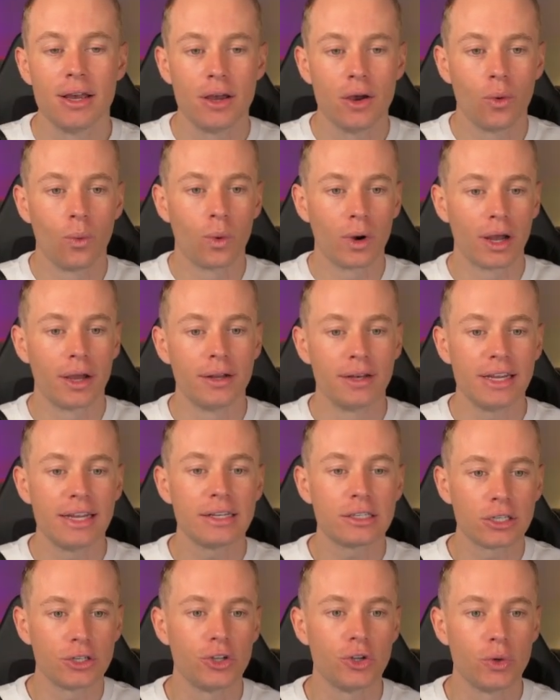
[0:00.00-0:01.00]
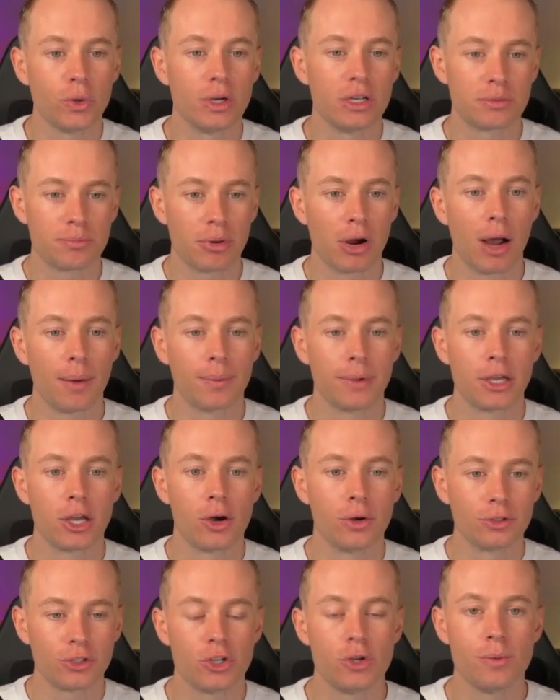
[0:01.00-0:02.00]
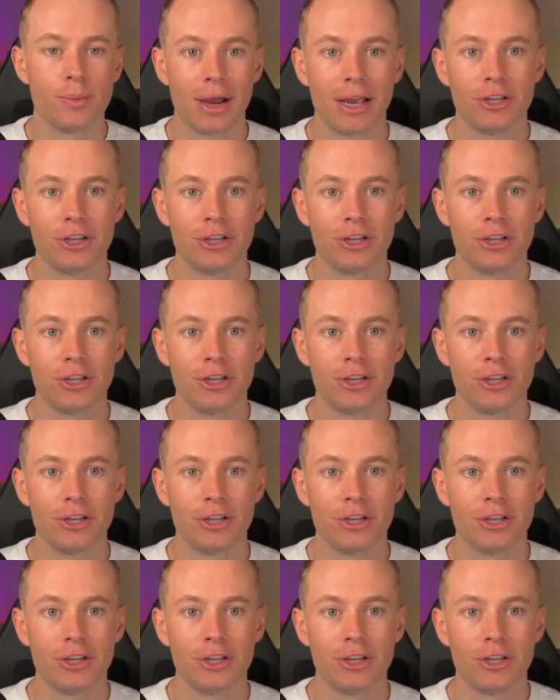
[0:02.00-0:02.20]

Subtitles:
what I need to do is probably go to my